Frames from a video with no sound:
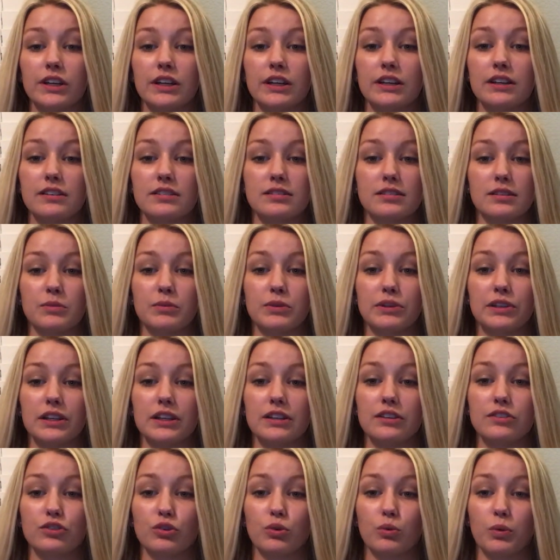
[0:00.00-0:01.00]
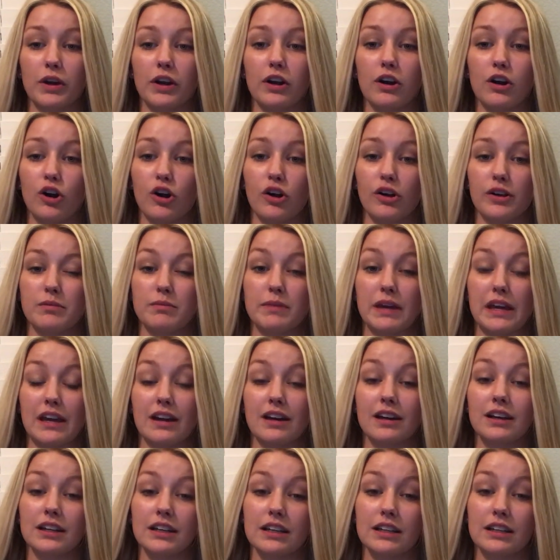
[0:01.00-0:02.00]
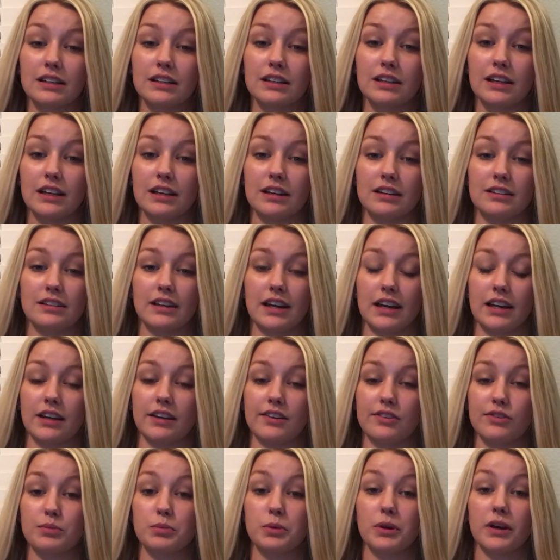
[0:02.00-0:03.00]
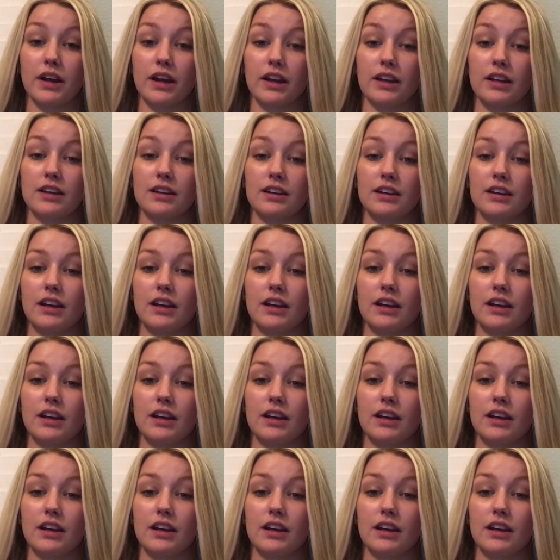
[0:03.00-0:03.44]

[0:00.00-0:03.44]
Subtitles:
it is limited to where all it may hunt and attack its prey.